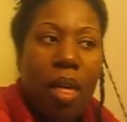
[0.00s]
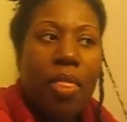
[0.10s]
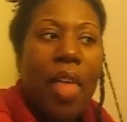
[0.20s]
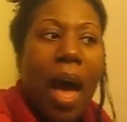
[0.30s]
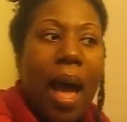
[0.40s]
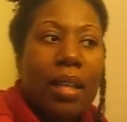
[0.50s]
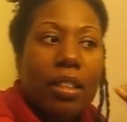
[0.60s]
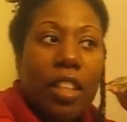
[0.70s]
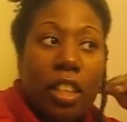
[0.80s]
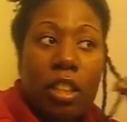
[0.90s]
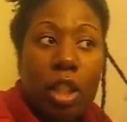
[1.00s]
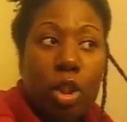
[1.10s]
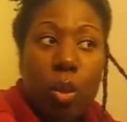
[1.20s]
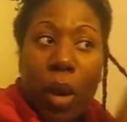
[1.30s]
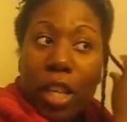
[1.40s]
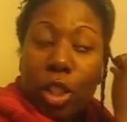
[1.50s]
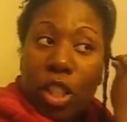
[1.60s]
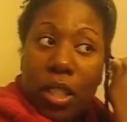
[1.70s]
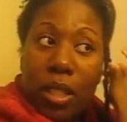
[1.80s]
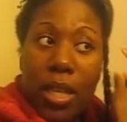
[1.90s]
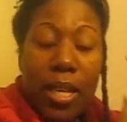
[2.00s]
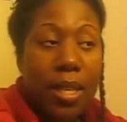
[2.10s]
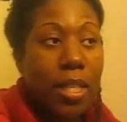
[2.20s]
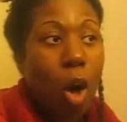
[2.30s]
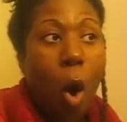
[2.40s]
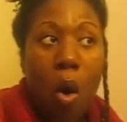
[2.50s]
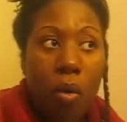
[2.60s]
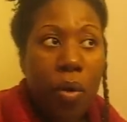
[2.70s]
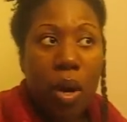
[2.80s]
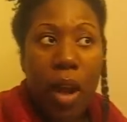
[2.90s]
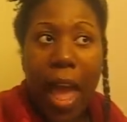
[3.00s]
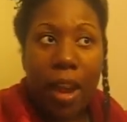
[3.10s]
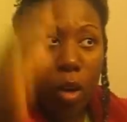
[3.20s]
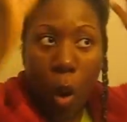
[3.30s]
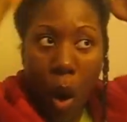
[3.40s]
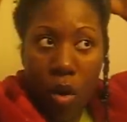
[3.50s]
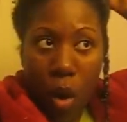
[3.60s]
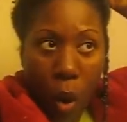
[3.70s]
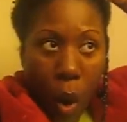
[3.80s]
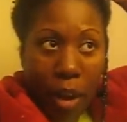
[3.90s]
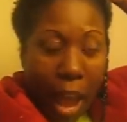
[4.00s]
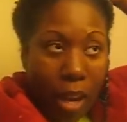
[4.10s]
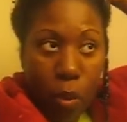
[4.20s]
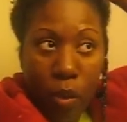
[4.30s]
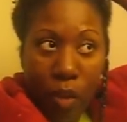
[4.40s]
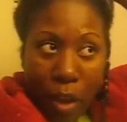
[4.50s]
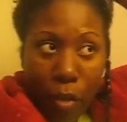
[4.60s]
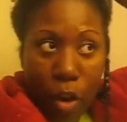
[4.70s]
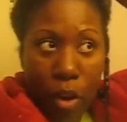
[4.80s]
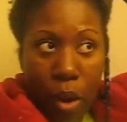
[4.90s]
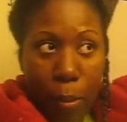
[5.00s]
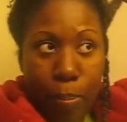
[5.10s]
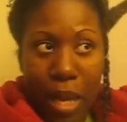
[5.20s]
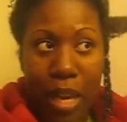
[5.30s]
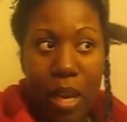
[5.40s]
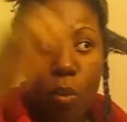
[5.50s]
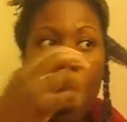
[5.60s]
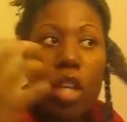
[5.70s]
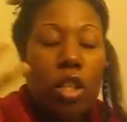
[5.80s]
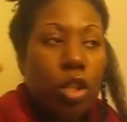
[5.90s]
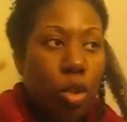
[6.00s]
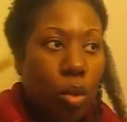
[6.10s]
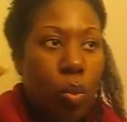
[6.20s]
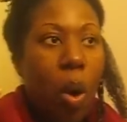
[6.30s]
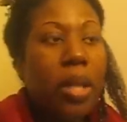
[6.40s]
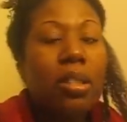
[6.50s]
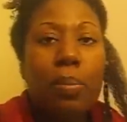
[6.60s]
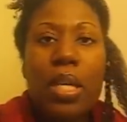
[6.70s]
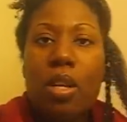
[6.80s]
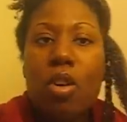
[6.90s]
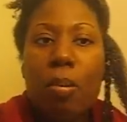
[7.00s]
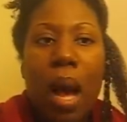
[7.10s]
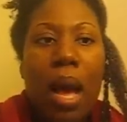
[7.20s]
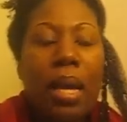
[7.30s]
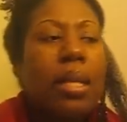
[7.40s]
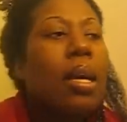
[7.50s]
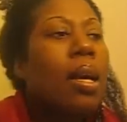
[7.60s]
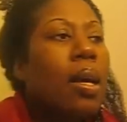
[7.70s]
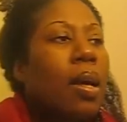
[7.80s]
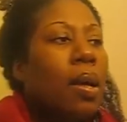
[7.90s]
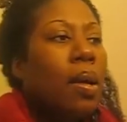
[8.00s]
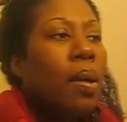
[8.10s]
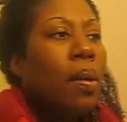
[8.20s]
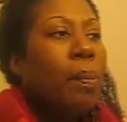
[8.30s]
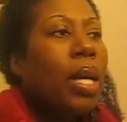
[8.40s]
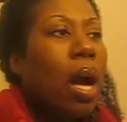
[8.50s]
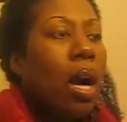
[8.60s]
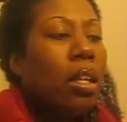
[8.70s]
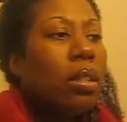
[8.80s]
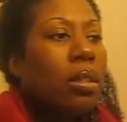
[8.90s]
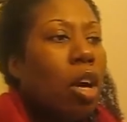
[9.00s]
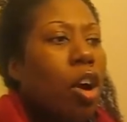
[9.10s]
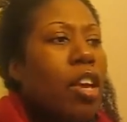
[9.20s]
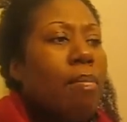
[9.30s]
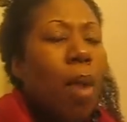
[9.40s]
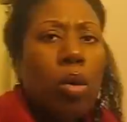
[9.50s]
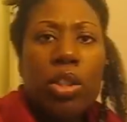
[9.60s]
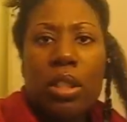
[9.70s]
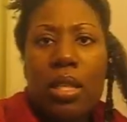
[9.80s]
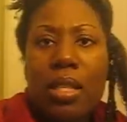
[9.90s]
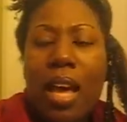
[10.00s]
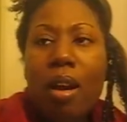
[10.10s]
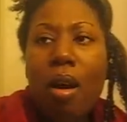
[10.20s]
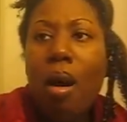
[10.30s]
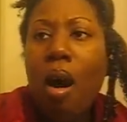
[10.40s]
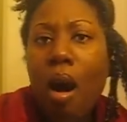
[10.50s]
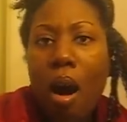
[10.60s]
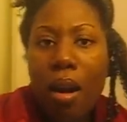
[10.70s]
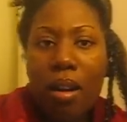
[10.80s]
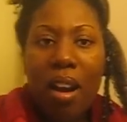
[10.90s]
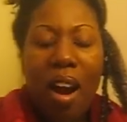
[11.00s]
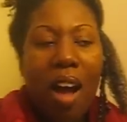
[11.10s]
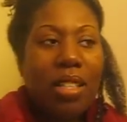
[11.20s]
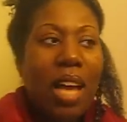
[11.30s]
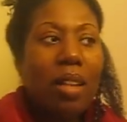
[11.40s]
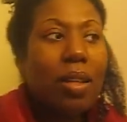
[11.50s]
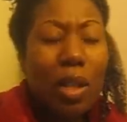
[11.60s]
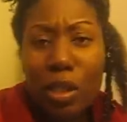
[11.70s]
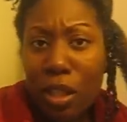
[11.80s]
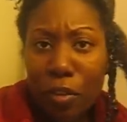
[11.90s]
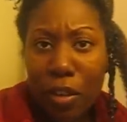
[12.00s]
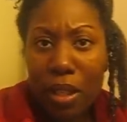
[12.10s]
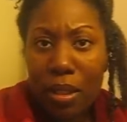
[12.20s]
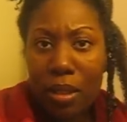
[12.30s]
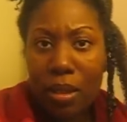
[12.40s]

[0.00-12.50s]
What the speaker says: that this situation is over and long gone, and it will never be what you want it to be in your mind, because her emotions and her heart are telling her different.